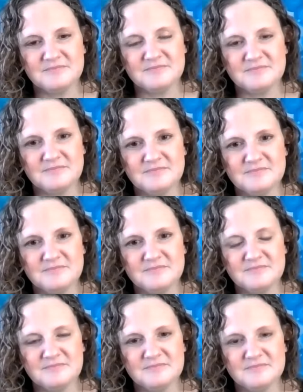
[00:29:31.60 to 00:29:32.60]

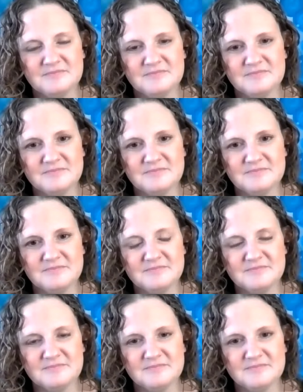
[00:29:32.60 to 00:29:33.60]

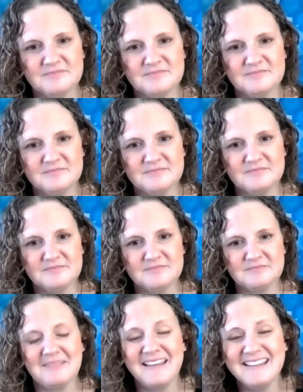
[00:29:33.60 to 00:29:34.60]

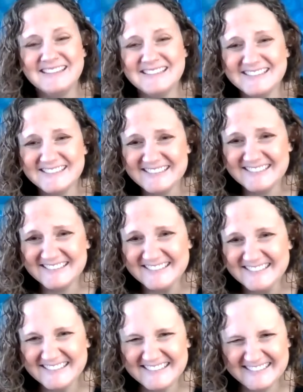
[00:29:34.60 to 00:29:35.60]

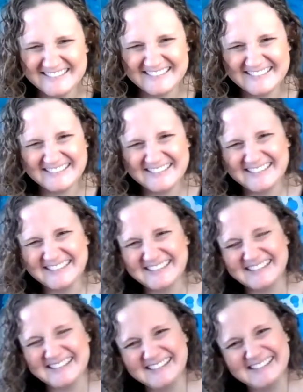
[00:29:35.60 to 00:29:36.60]

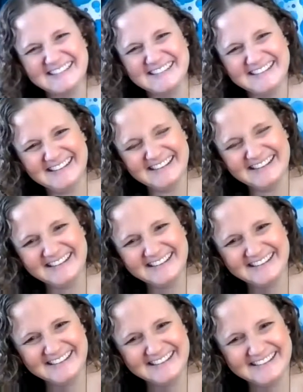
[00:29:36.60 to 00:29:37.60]

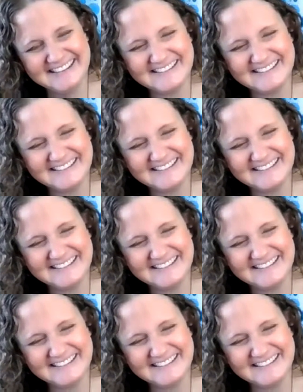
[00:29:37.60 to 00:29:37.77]
The person shown says nothing.